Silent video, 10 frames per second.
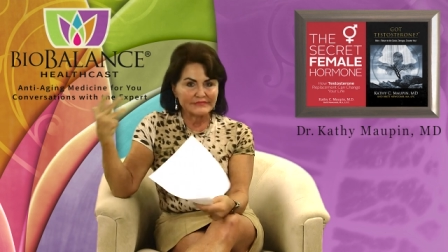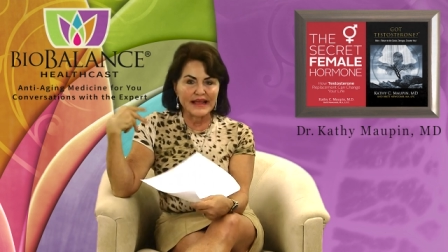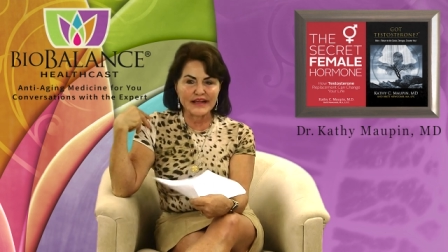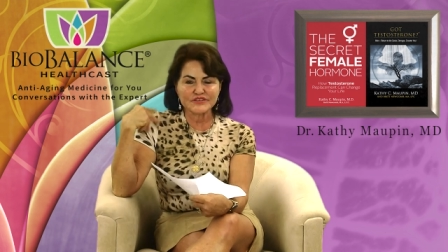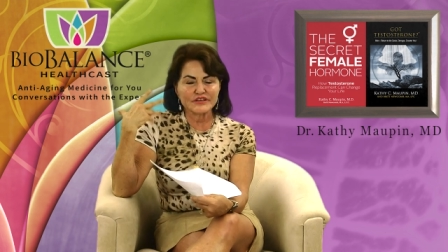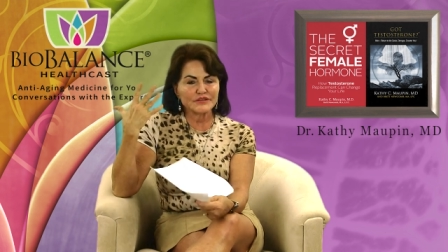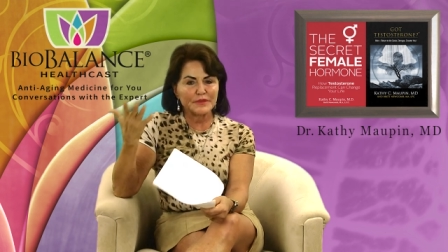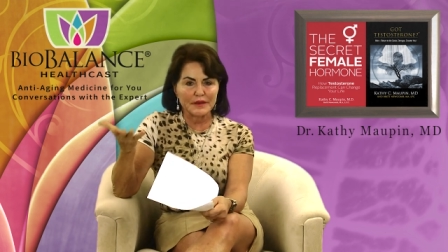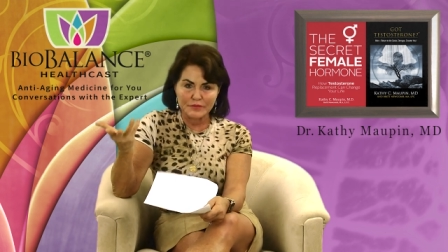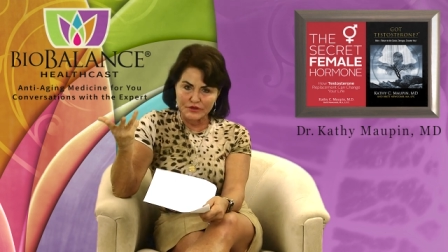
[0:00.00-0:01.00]
not just
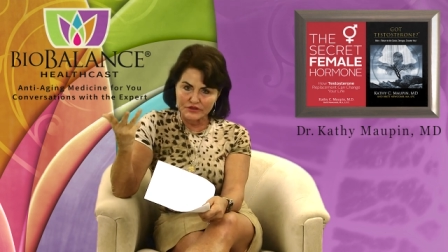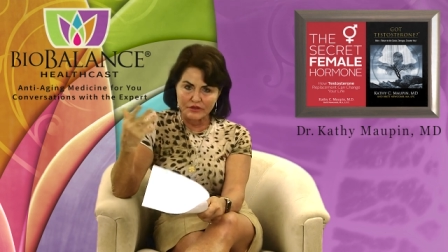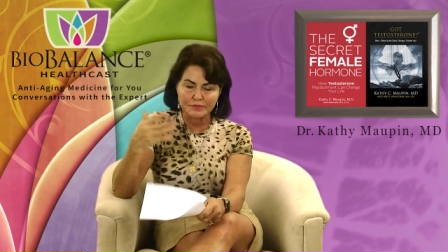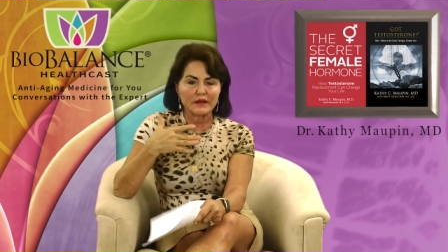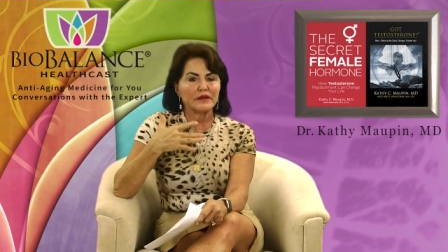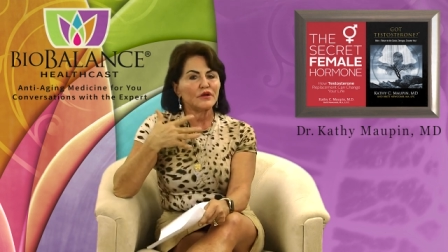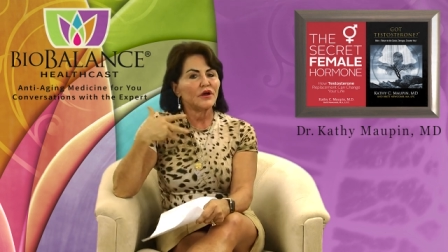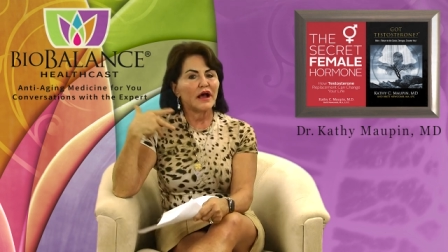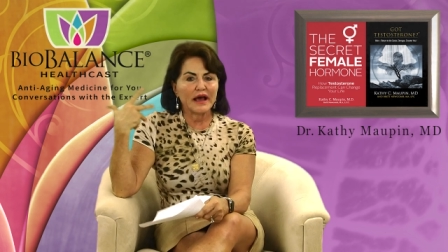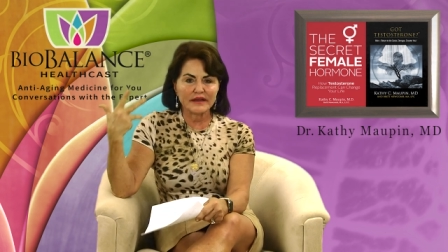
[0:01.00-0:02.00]
Metamucil, but
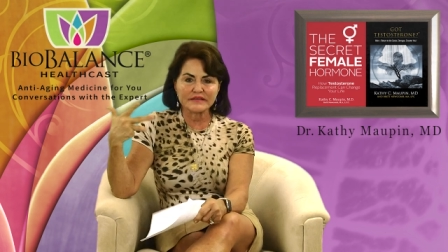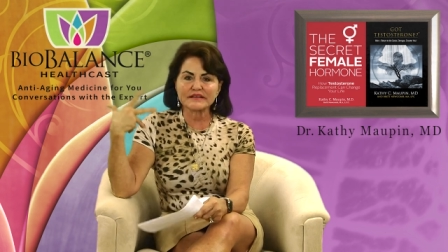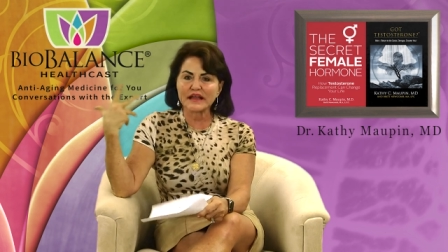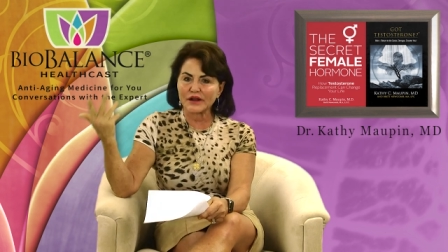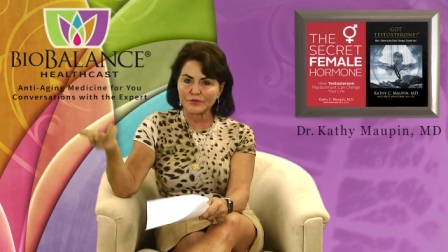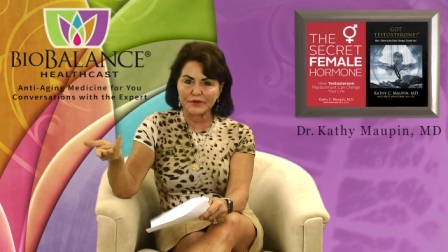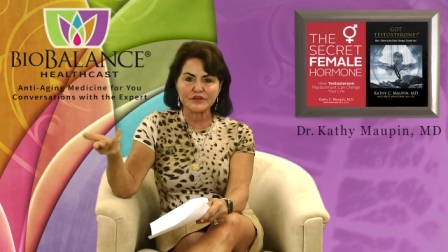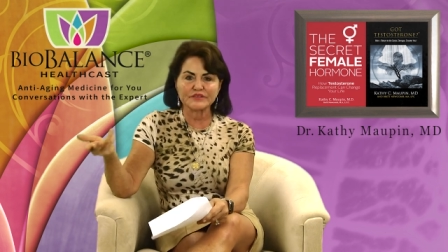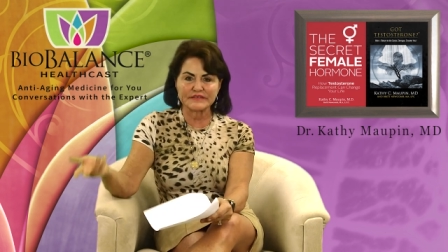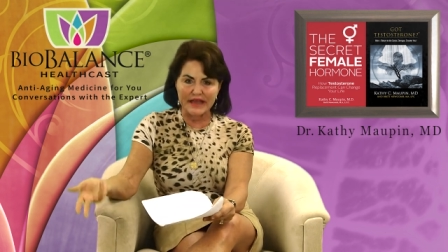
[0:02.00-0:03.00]
honest to God,
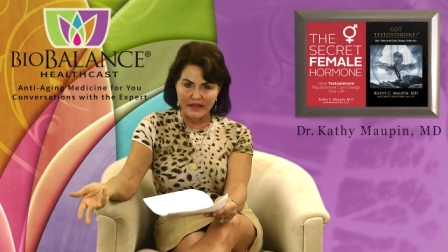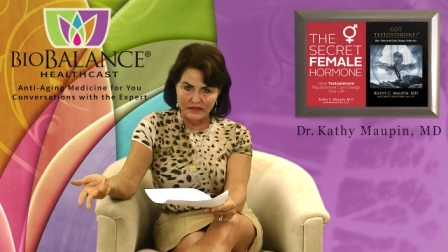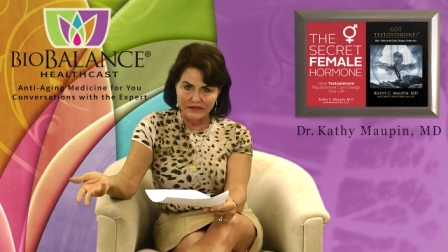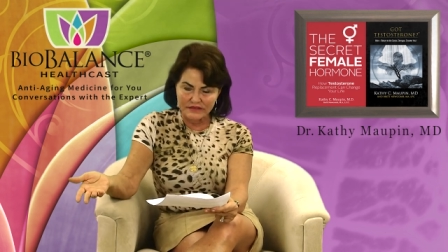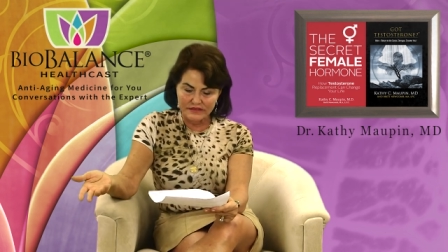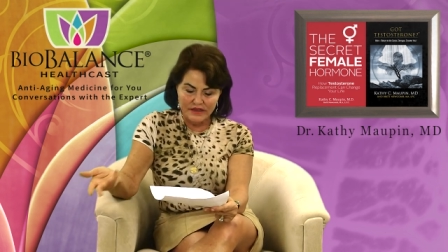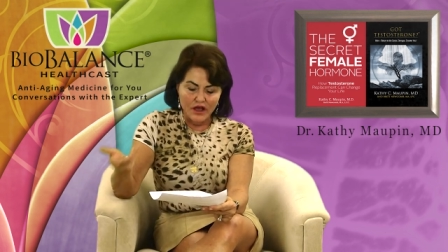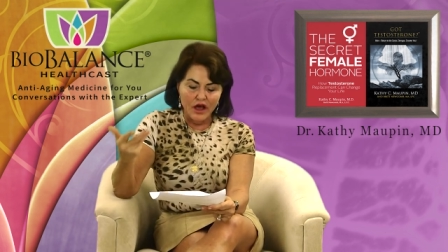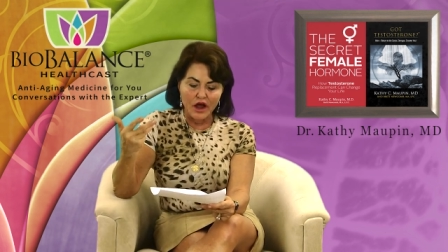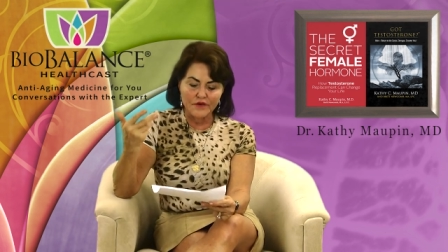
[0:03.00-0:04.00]
real salads
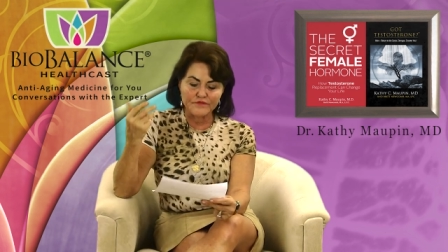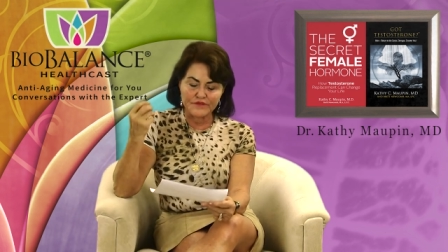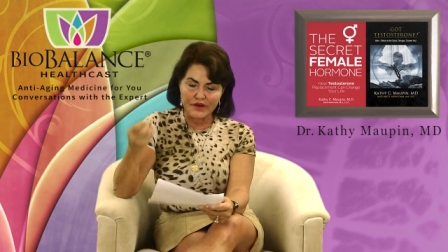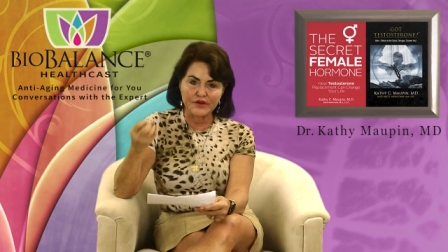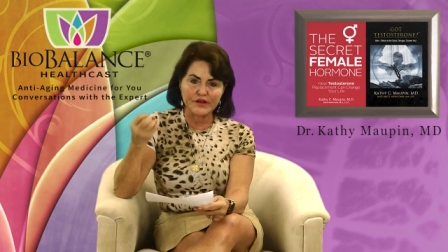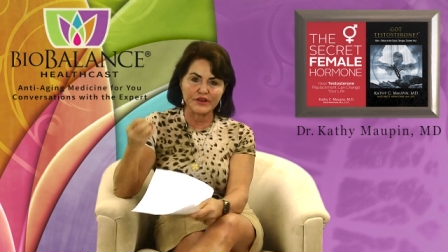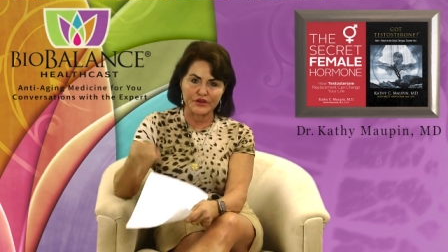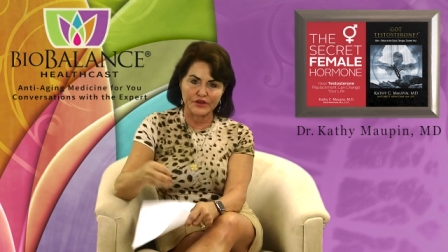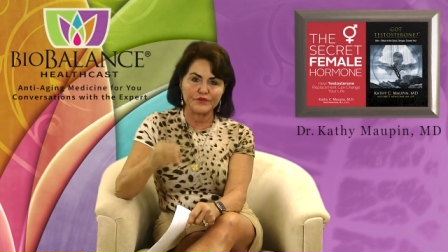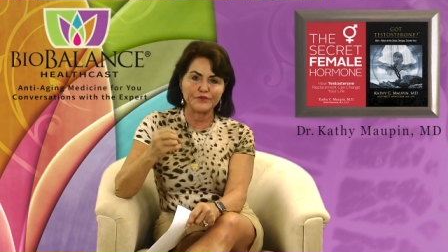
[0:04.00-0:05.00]
are very
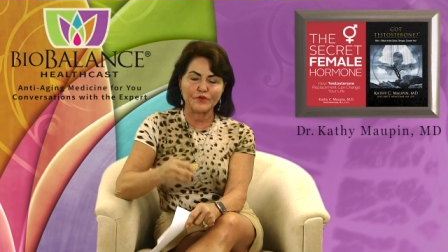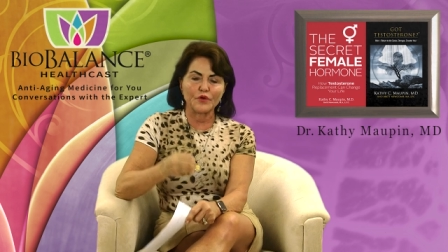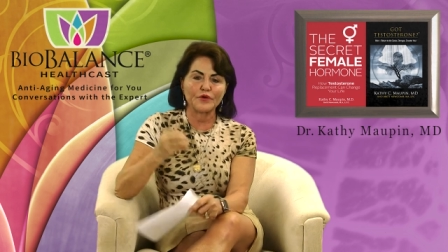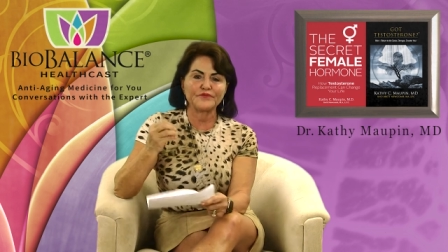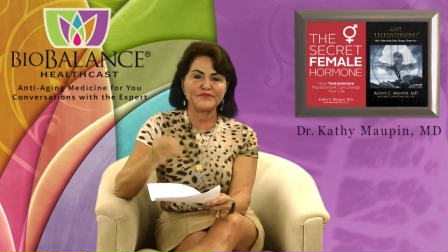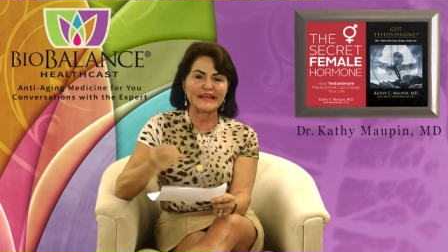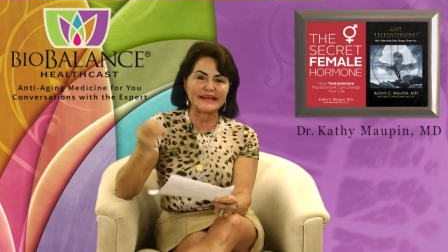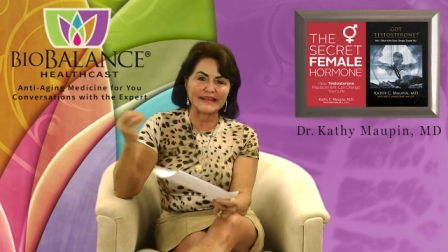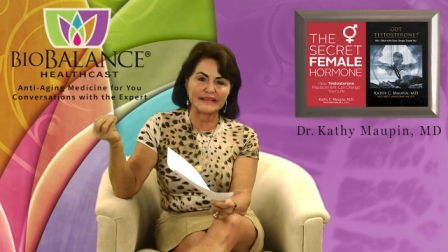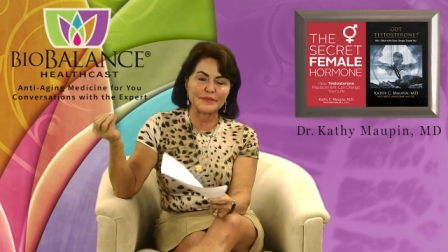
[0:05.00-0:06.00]
good for
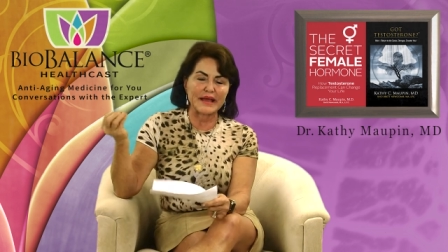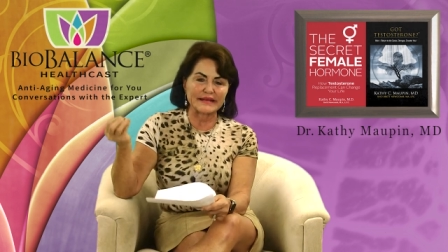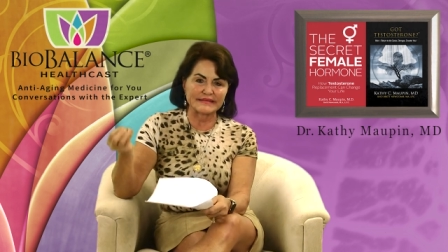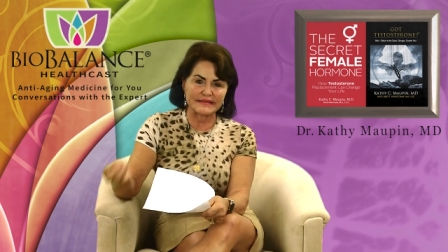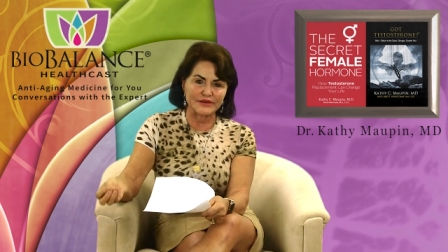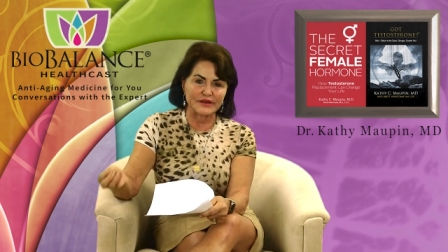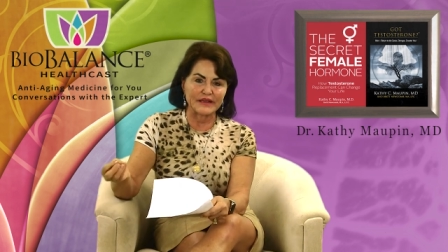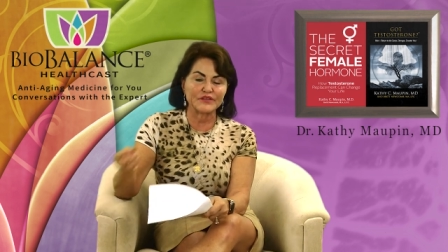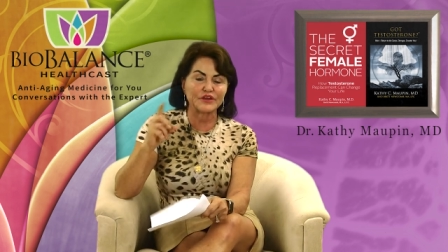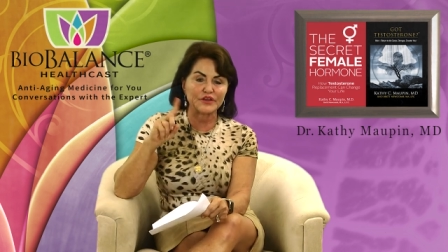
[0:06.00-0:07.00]
feeding the
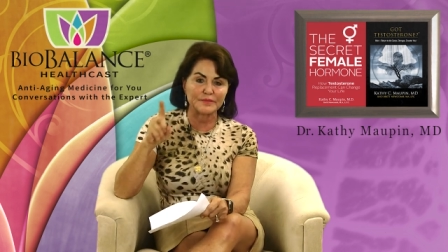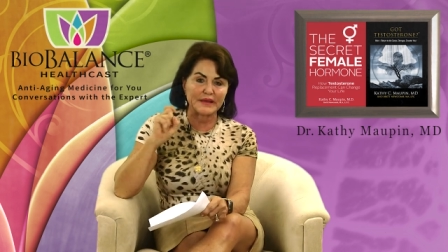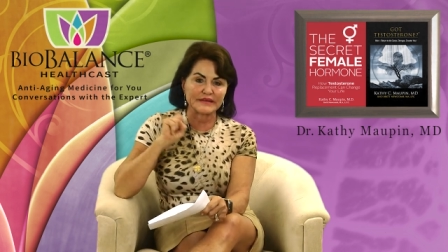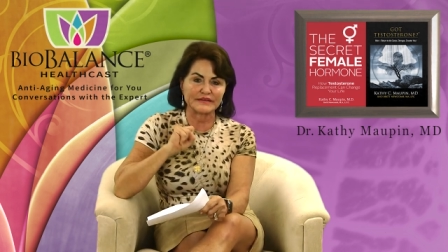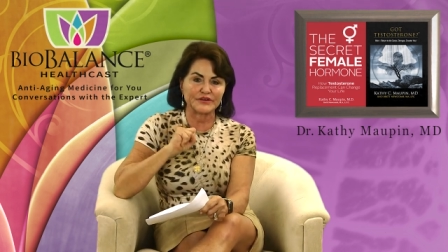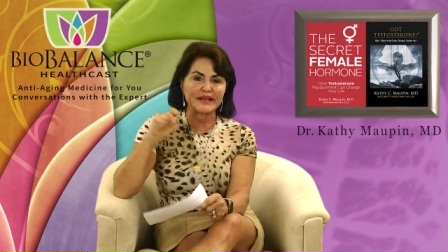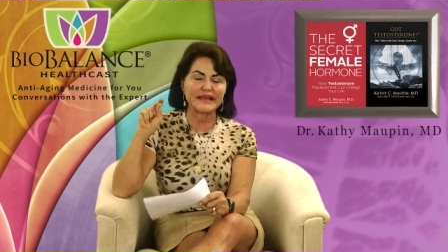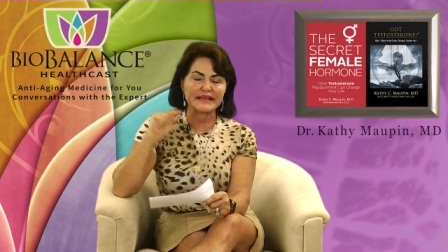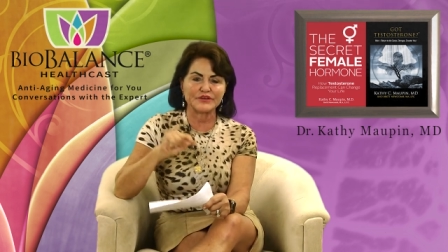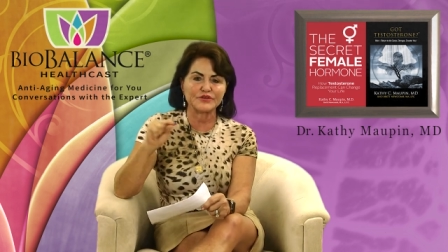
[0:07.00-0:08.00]
bacteria, the good
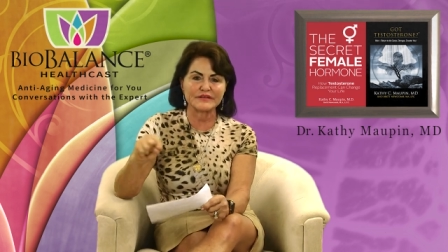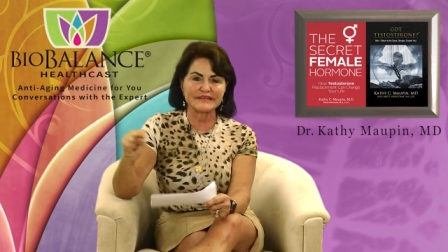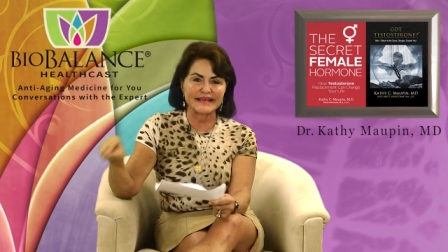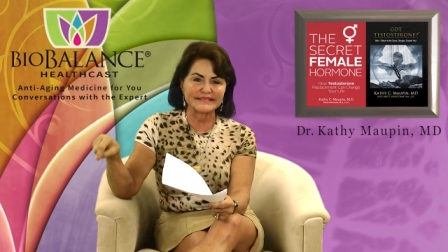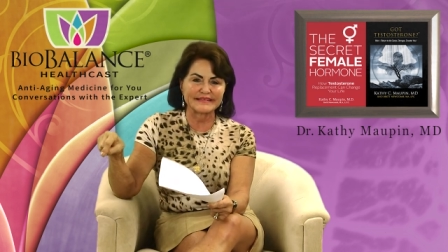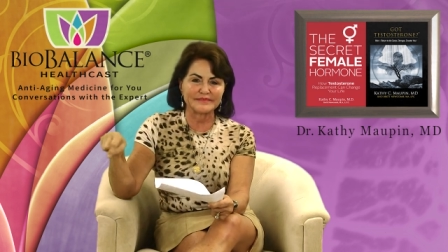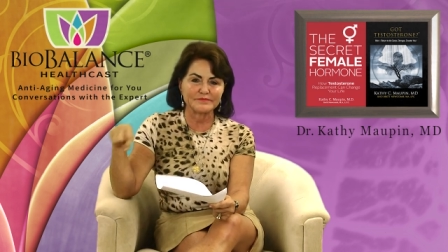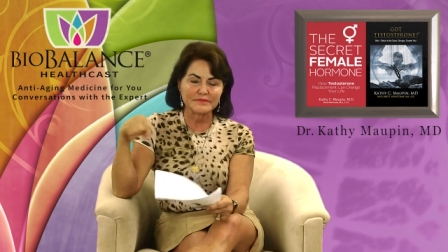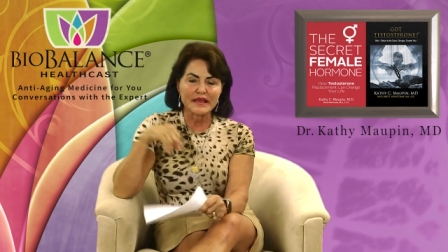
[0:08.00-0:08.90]
bacteria in your intestine.